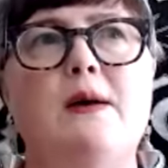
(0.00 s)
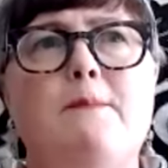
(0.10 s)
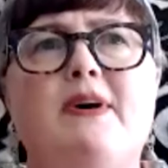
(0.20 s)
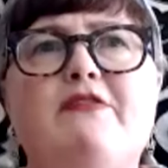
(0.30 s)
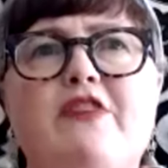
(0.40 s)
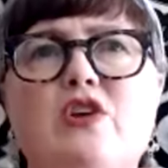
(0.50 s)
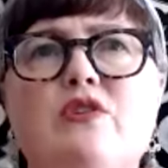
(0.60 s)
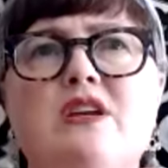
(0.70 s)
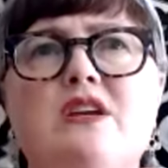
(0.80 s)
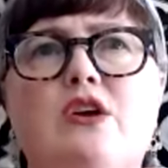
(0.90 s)
but
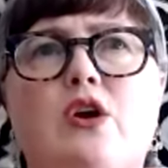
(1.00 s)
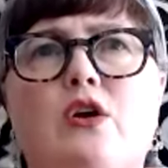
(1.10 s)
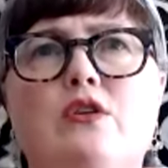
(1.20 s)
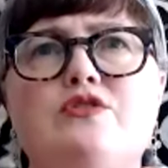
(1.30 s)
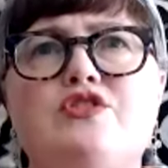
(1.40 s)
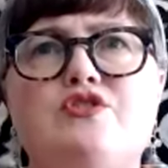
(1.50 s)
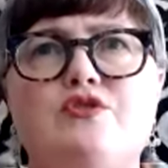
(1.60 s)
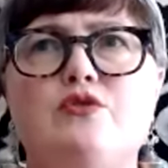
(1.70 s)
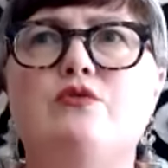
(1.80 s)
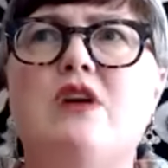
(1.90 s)
very
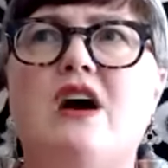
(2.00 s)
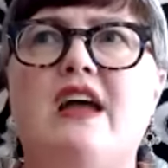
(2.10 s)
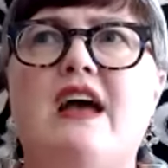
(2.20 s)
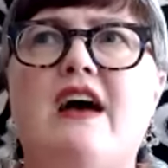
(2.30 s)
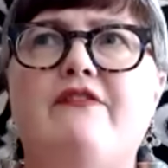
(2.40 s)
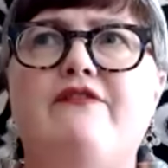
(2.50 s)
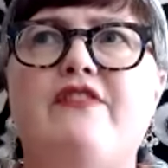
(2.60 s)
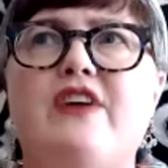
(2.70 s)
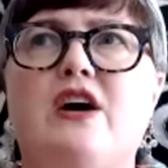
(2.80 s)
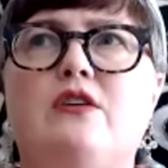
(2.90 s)
soon I had
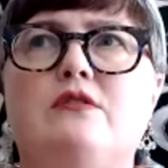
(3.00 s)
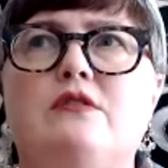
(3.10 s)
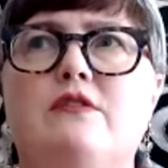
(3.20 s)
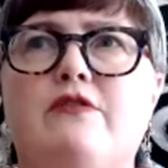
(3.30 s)
found,